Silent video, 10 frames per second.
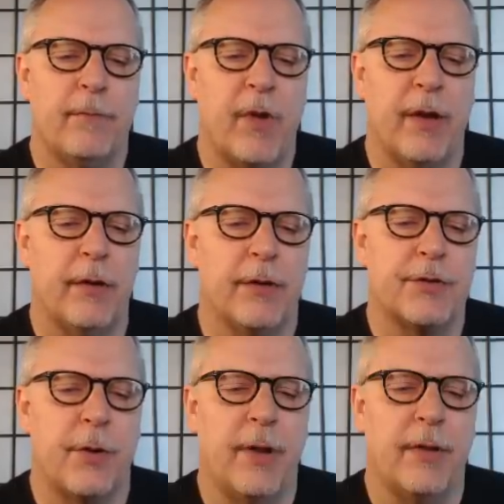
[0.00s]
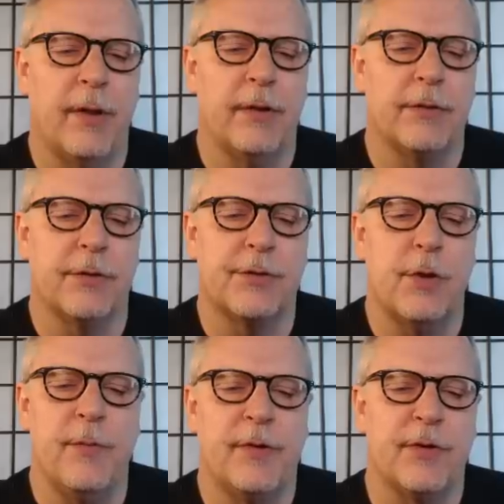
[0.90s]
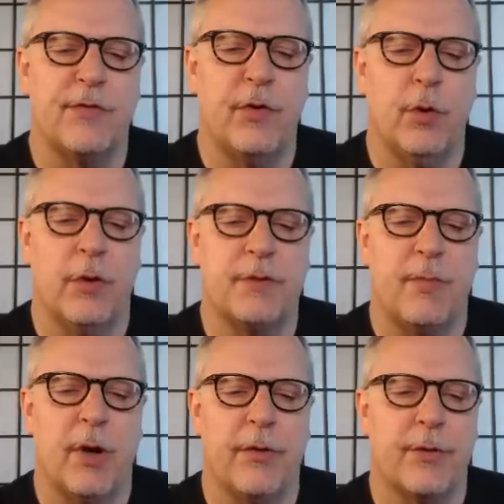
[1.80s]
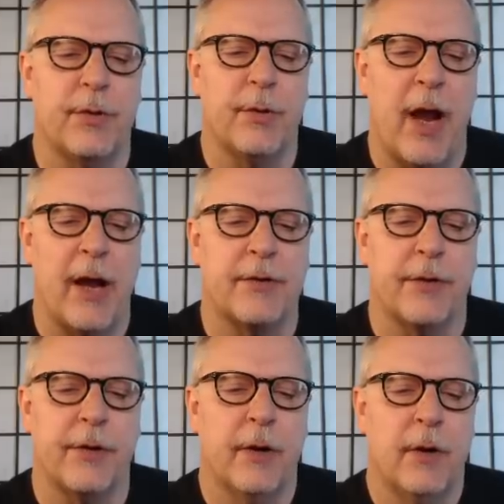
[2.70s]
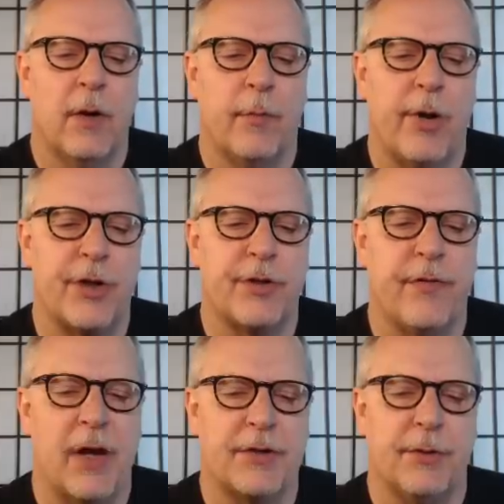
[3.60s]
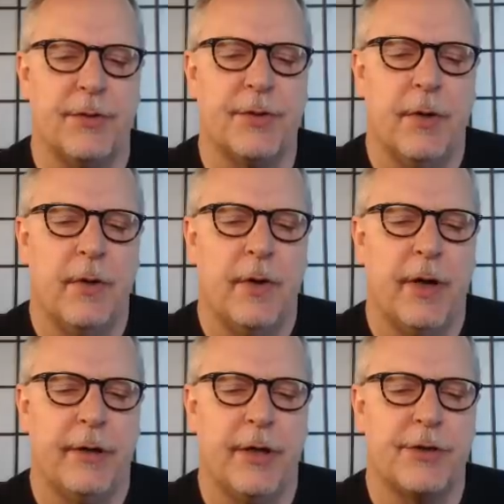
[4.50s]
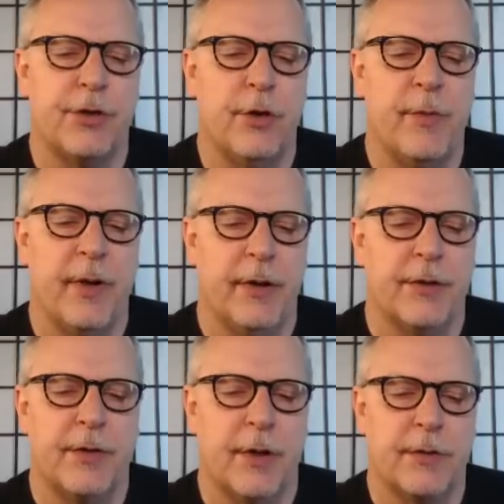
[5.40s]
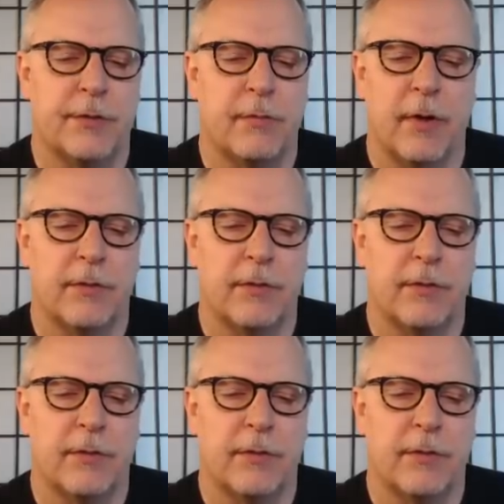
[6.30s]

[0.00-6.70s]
And so they assume that this fuel has burnt through the reactor pressure vessels, and they assume it is